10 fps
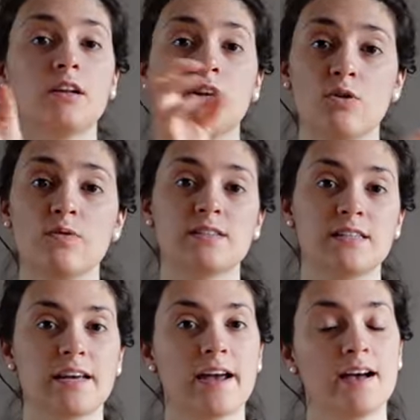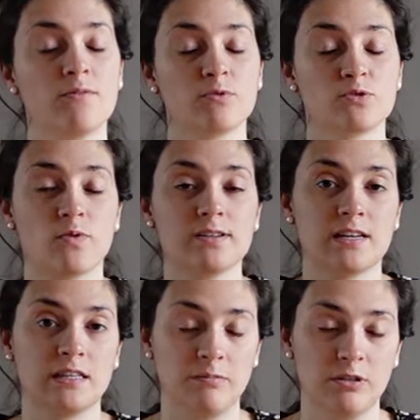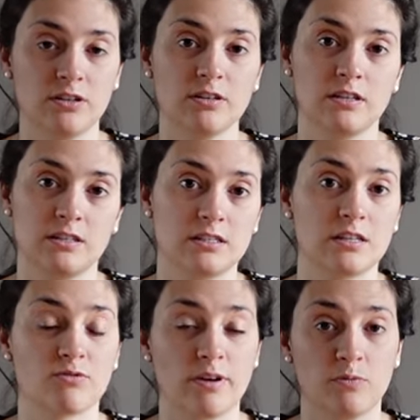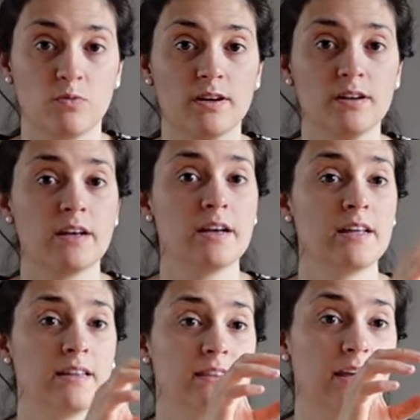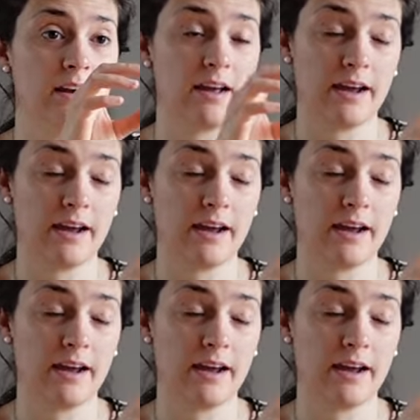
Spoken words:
The lowest ease I had was 1 centimeter, this is the red one. Then